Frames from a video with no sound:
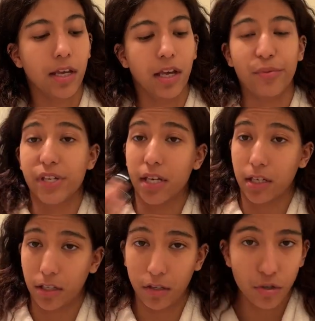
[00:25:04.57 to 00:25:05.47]
and we can
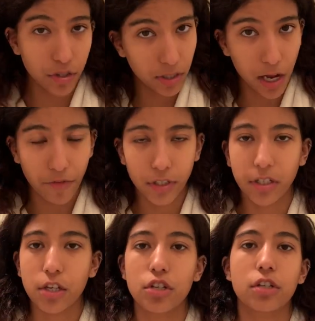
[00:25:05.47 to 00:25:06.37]
continue the
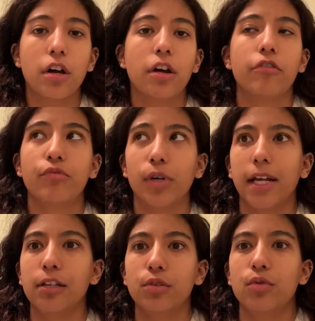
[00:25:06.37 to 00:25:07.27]
conversation of what
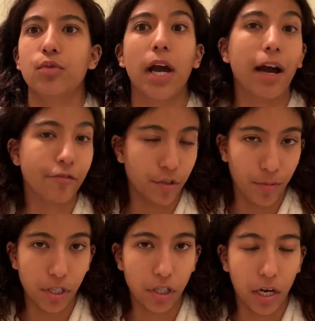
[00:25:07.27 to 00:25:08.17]
I do after
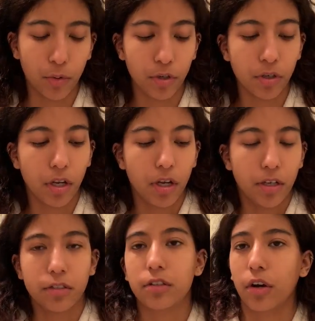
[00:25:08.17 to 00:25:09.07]
my shower
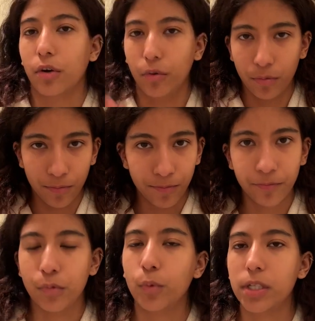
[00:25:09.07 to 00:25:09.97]
so
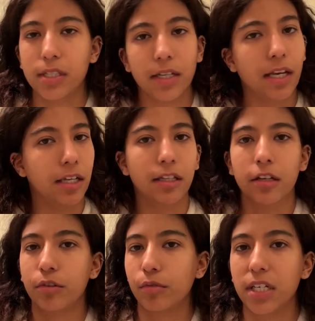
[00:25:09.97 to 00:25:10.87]
once again
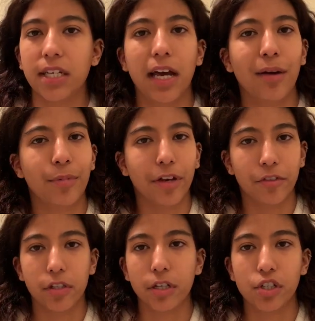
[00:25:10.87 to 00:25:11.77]
recap
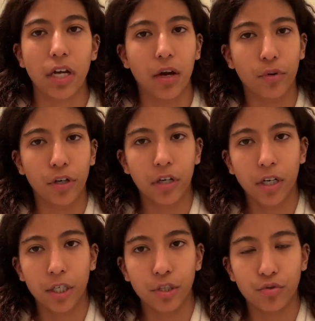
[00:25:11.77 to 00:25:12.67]
everything shower
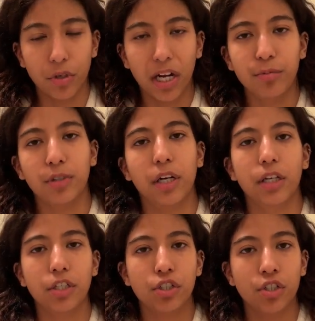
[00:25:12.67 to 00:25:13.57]
dry
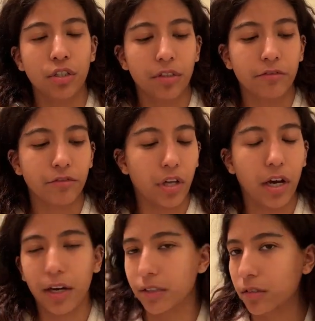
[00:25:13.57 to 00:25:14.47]
brush
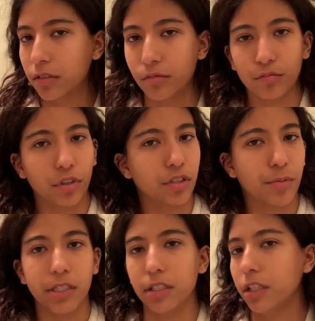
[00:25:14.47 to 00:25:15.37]
floss brush
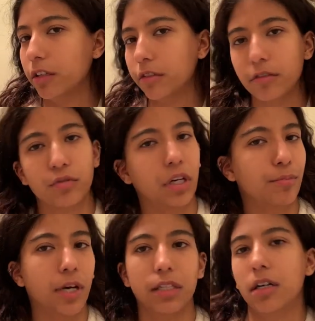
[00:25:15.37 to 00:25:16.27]
my teeth
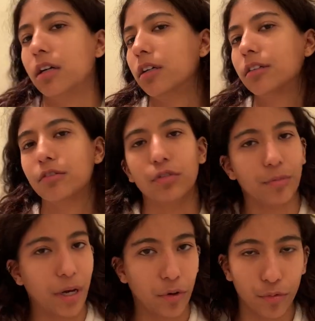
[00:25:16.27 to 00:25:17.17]
scrape my tongue do the
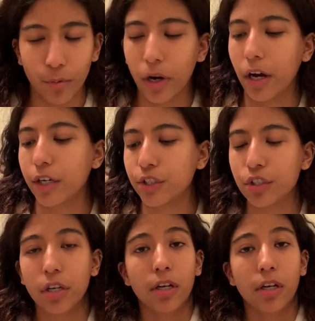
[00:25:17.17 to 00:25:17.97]
mouthwash